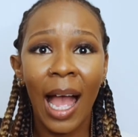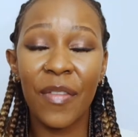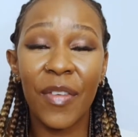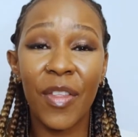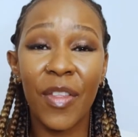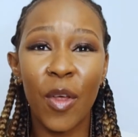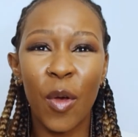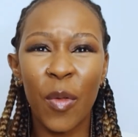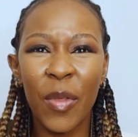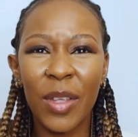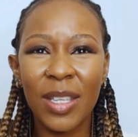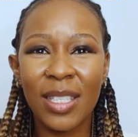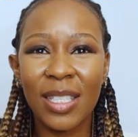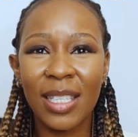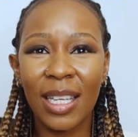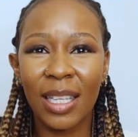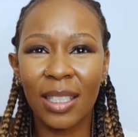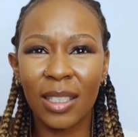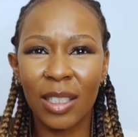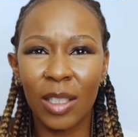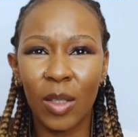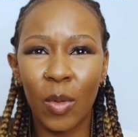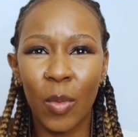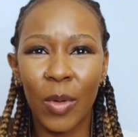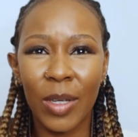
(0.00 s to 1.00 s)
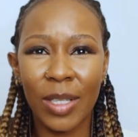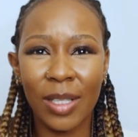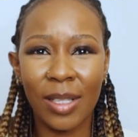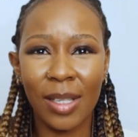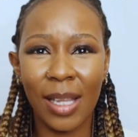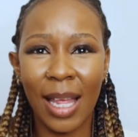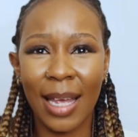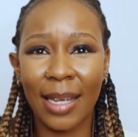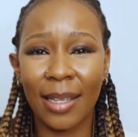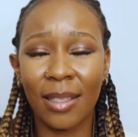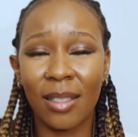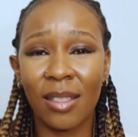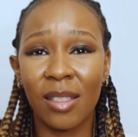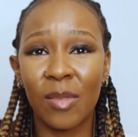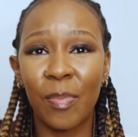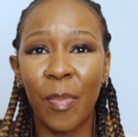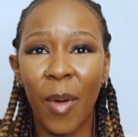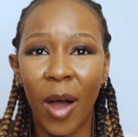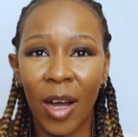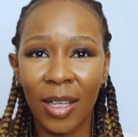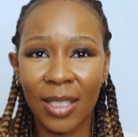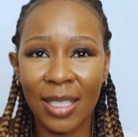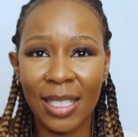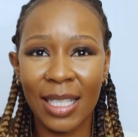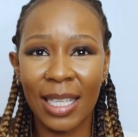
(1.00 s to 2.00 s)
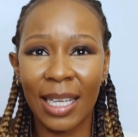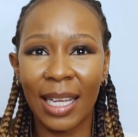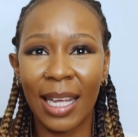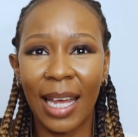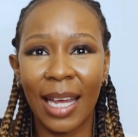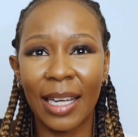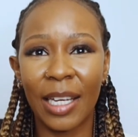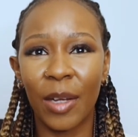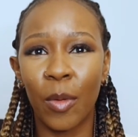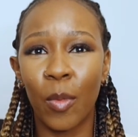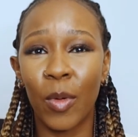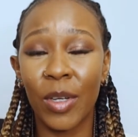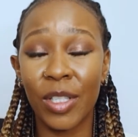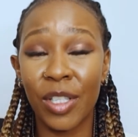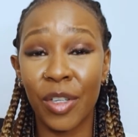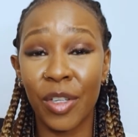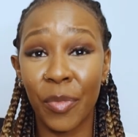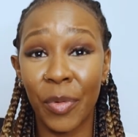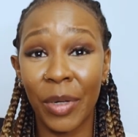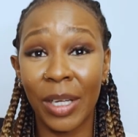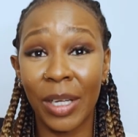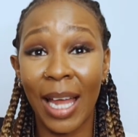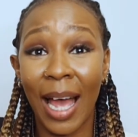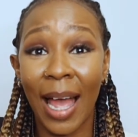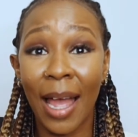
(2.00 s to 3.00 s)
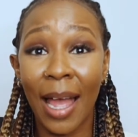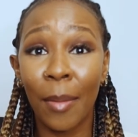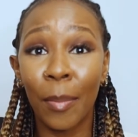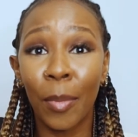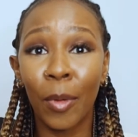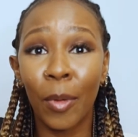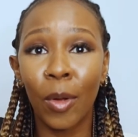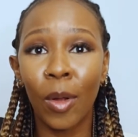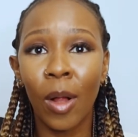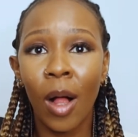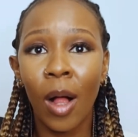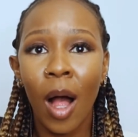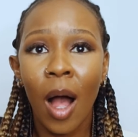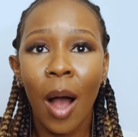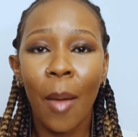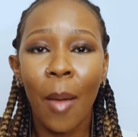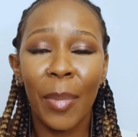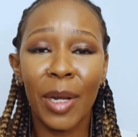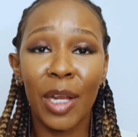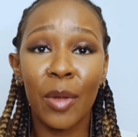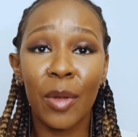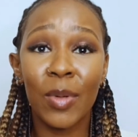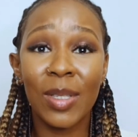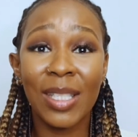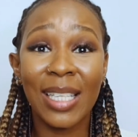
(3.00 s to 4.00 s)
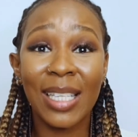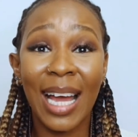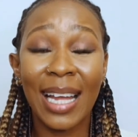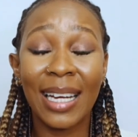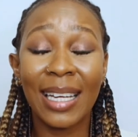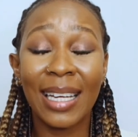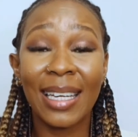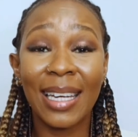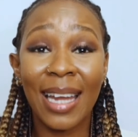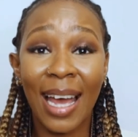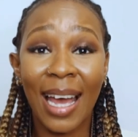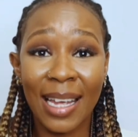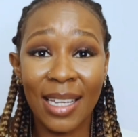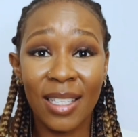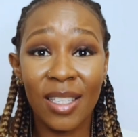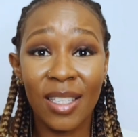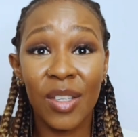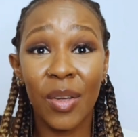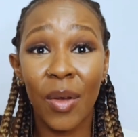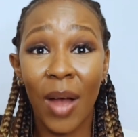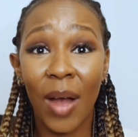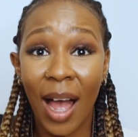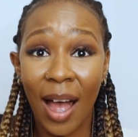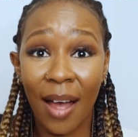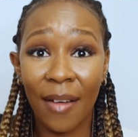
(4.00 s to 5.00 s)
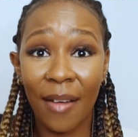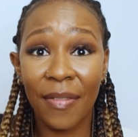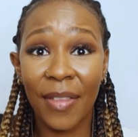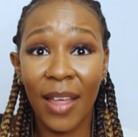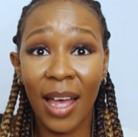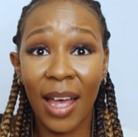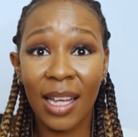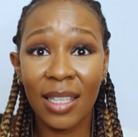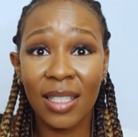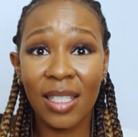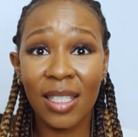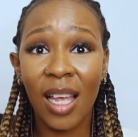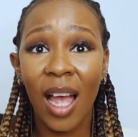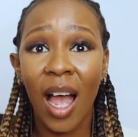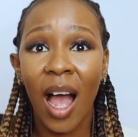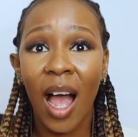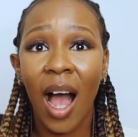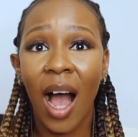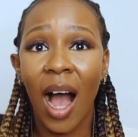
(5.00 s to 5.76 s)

Even though the signal was like spotty and it wasn't reliable, but it was kind of nice to have that.